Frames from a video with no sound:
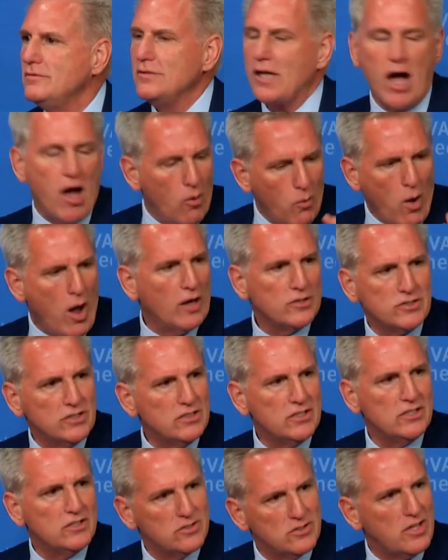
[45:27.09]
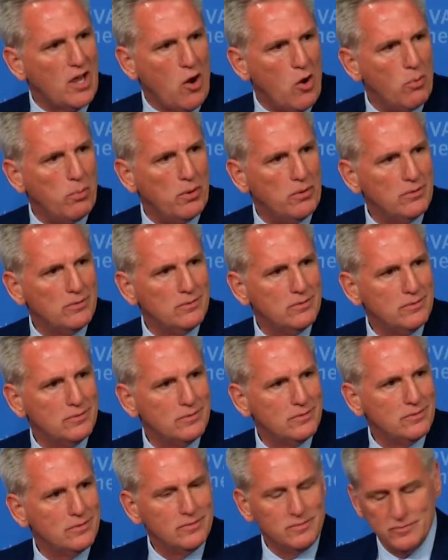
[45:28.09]
Washington is terrible,
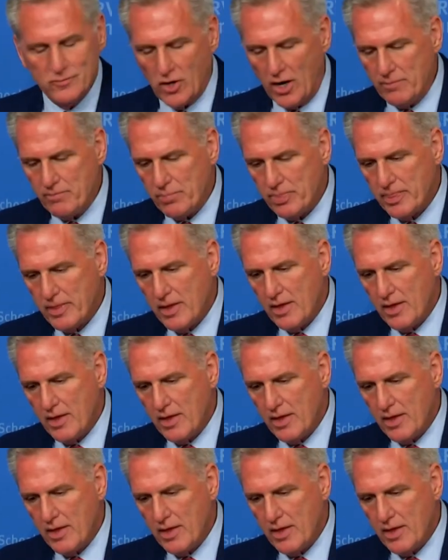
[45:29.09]
right?